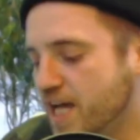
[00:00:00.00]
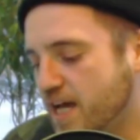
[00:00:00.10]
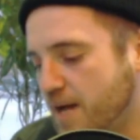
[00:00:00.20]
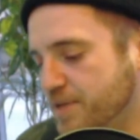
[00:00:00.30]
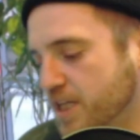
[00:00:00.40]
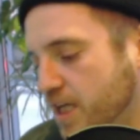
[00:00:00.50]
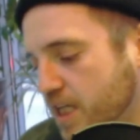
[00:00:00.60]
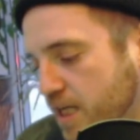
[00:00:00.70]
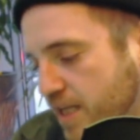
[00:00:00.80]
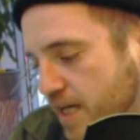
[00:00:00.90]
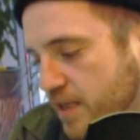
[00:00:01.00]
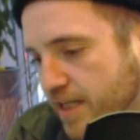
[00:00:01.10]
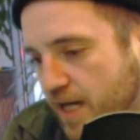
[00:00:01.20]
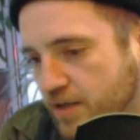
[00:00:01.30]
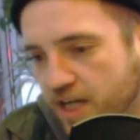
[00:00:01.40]
yeah, I mean, again,
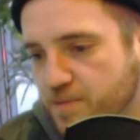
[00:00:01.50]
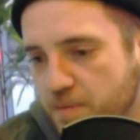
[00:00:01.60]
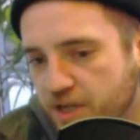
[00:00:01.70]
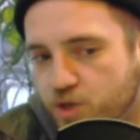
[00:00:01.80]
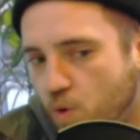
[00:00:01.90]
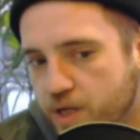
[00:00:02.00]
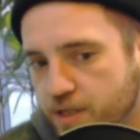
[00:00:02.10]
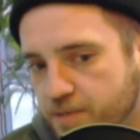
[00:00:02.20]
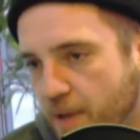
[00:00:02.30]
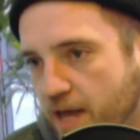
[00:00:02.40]
like I spent my 20s